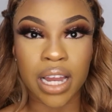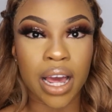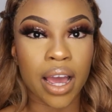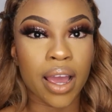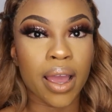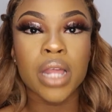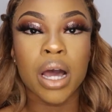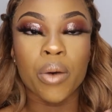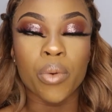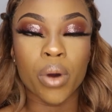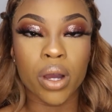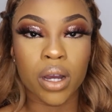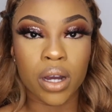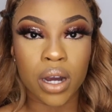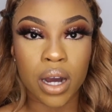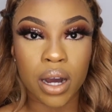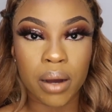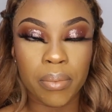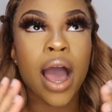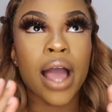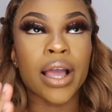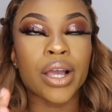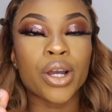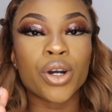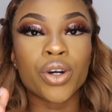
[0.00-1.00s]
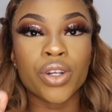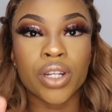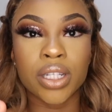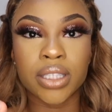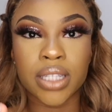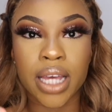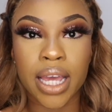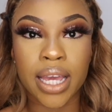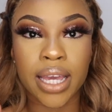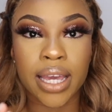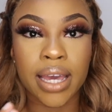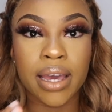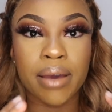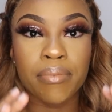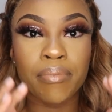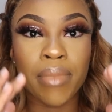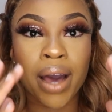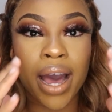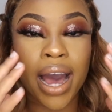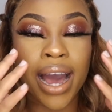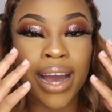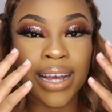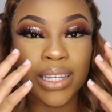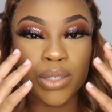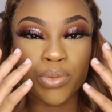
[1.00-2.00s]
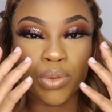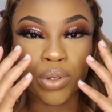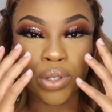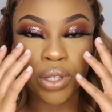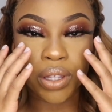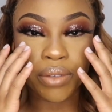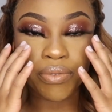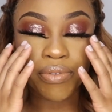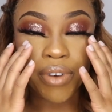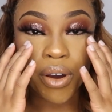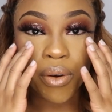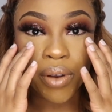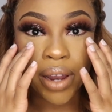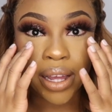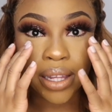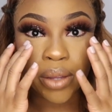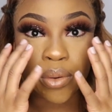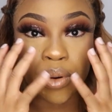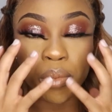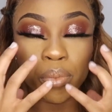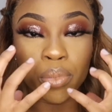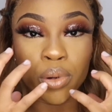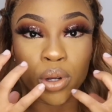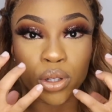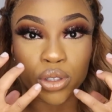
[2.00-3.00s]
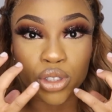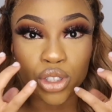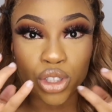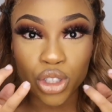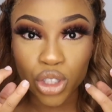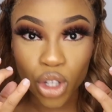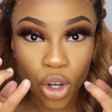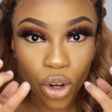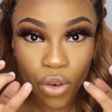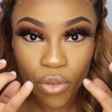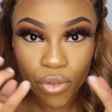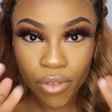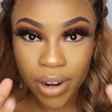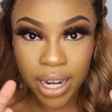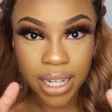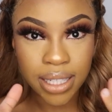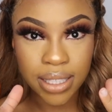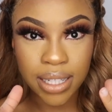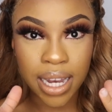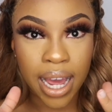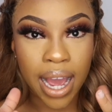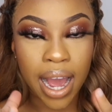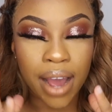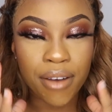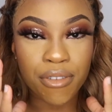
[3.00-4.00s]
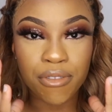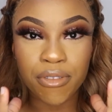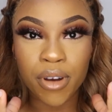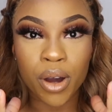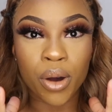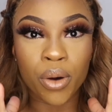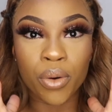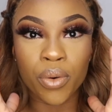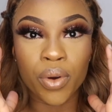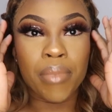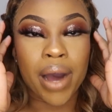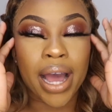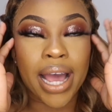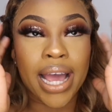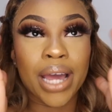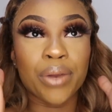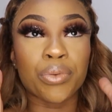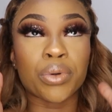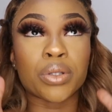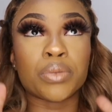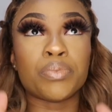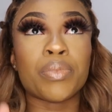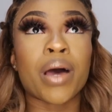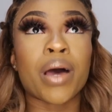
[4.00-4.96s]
Like, I woke up, I couldn't take it. My eyes felt like they were bloodshot red. Like, I felt my head was